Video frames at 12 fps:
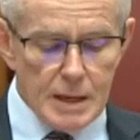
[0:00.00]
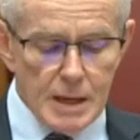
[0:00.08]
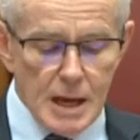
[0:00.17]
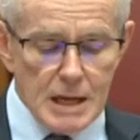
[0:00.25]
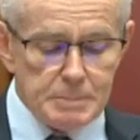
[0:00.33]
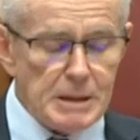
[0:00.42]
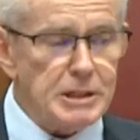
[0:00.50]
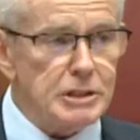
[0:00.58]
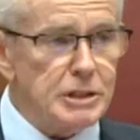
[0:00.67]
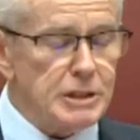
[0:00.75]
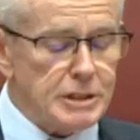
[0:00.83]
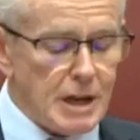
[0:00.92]
As much as
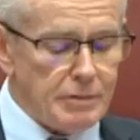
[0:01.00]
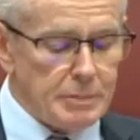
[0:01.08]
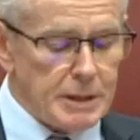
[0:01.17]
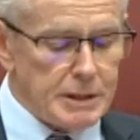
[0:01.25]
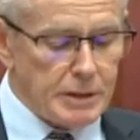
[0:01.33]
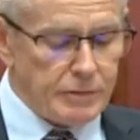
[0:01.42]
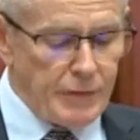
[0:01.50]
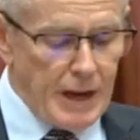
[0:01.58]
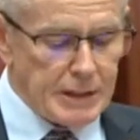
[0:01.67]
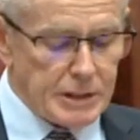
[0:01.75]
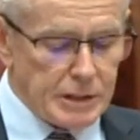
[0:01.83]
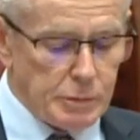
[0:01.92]
this government is
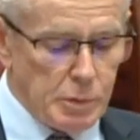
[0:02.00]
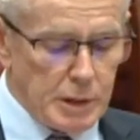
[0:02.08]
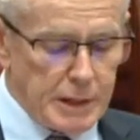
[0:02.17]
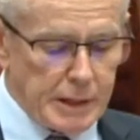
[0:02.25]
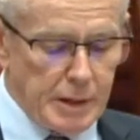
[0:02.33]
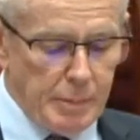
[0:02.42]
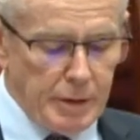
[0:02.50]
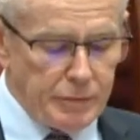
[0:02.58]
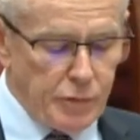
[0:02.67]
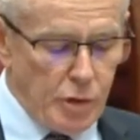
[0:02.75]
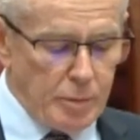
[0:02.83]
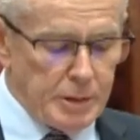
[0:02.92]
advancing the World Economic
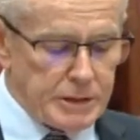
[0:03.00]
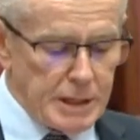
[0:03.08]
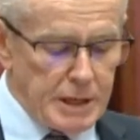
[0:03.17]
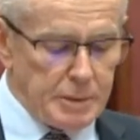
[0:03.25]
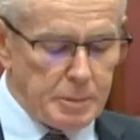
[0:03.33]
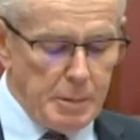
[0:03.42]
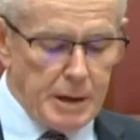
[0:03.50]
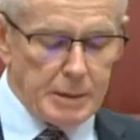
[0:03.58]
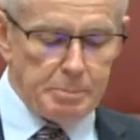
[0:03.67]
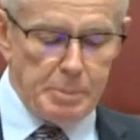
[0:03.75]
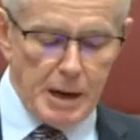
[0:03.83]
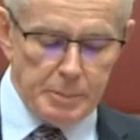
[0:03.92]
Forum agenda promoting
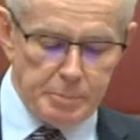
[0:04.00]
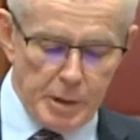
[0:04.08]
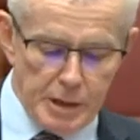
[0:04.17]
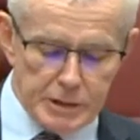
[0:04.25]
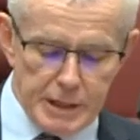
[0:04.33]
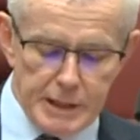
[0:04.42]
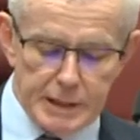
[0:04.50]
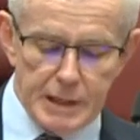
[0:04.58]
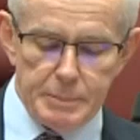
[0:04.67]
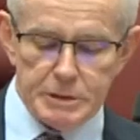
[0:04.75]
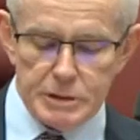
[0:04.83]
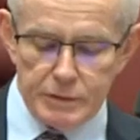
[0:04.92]
bug protein and
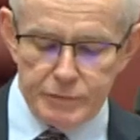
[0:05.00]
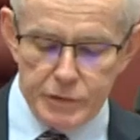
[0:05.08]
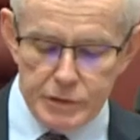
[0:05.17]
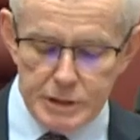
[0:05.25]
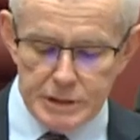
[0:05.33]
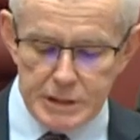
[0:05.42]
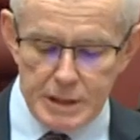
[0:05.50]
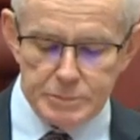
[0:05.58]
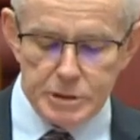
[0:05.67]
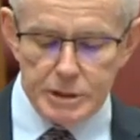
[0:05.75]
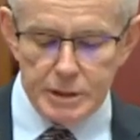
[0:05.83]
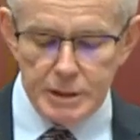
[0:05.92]
limits on food
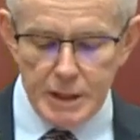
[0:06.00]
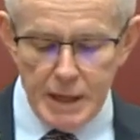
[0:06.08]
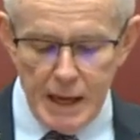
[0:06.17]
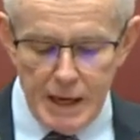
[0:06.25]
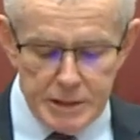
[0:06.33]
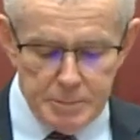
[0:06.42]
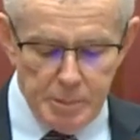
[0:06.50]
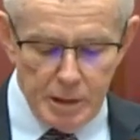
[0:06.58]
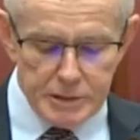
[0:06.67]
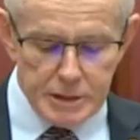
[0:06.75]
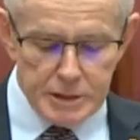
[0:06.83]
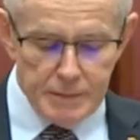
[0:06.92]
consumption and energy
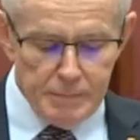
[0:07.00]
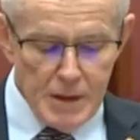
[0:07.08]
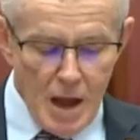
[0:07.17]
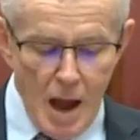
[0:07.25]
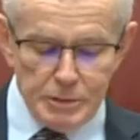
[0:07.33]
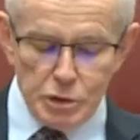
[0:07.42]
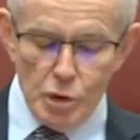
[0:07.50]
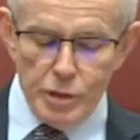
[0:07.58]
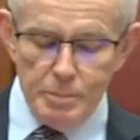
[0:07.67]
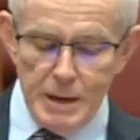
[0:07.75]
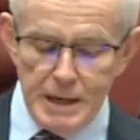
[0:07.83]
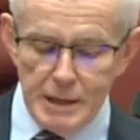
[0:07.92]
policies, I'm sure the
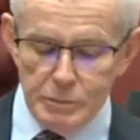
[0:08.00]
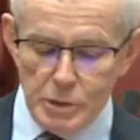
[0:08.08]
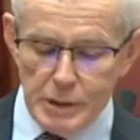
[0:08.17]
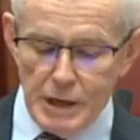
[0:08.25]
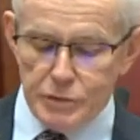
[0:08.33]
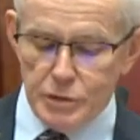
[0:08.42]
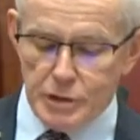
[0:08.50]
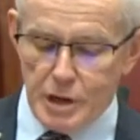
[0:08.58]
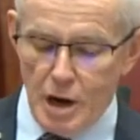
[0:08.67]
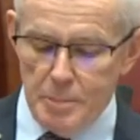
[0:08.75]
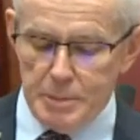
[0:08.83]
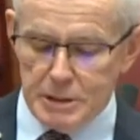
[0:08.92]
meeting will get through
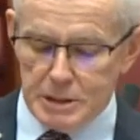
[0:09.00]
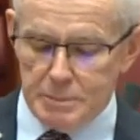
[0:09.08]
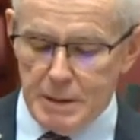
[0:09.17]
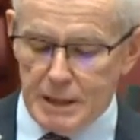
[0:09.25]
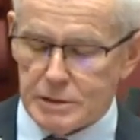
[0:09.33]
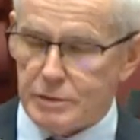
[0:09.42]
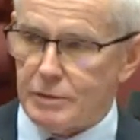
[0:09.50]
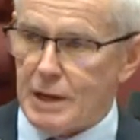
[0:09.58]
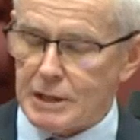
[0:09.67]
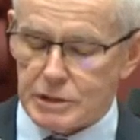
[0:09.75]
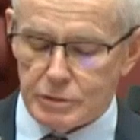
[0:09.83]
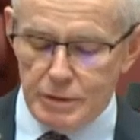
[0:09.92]
copious amounts of
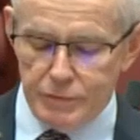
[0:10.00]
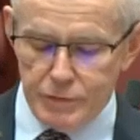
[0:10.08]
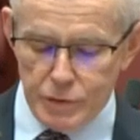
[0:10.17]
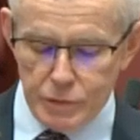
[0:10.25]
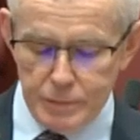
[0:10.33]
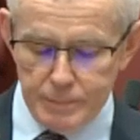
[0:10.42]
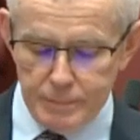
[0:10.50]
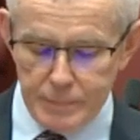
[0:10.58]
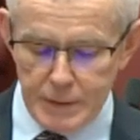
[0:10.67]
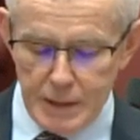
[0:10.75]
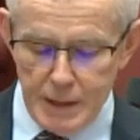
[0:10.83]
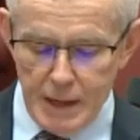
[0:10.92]
luxury food.
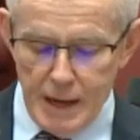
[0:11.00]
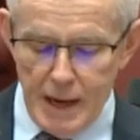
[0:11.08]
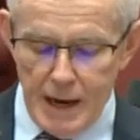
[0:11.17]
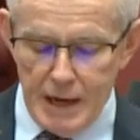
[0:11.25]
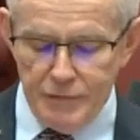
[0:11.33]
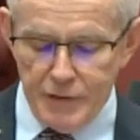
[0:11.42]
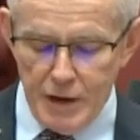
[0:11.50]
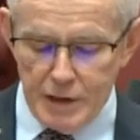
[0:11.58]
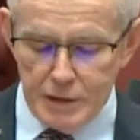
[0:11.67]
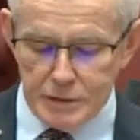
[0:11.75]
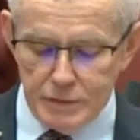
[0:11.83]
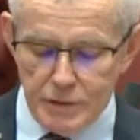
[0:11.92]
Any
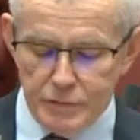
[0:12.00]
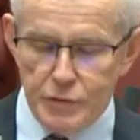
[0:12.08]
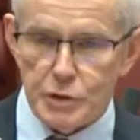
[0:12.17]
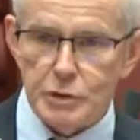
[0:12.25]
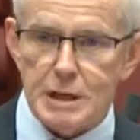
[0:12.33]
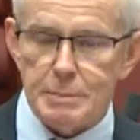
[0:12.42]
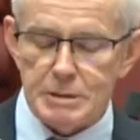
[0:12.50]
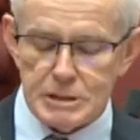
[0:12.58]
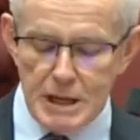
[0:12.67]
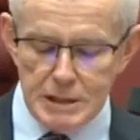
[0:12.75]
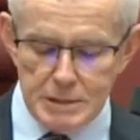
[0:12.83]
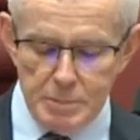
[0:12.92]
photos of the food can be
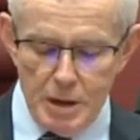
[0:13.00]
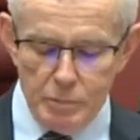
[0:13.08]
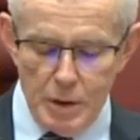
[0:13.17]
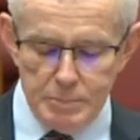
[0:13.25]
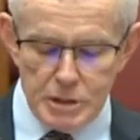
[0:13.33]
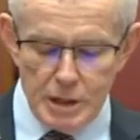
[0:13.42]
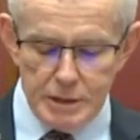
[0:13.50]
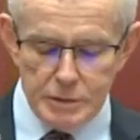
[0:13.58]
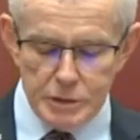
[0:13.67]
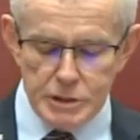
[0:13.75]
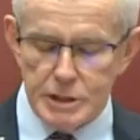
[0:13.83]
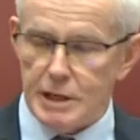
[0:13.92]
sent to my website
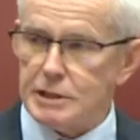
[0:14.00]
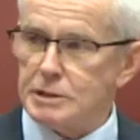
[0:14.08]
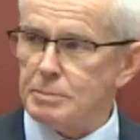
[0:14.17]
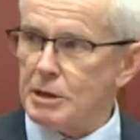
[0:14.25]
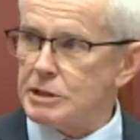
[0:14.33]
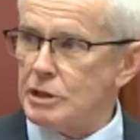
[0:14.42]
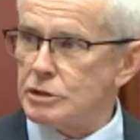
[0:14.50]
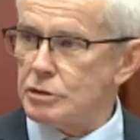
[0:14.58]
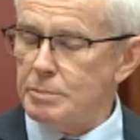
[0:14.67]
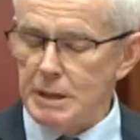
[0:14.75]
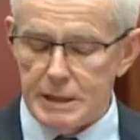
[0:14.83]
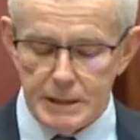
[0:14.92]
or shared to my social
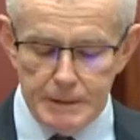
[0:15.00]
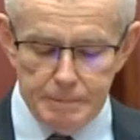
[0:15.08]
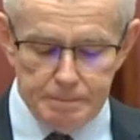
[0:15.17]
media.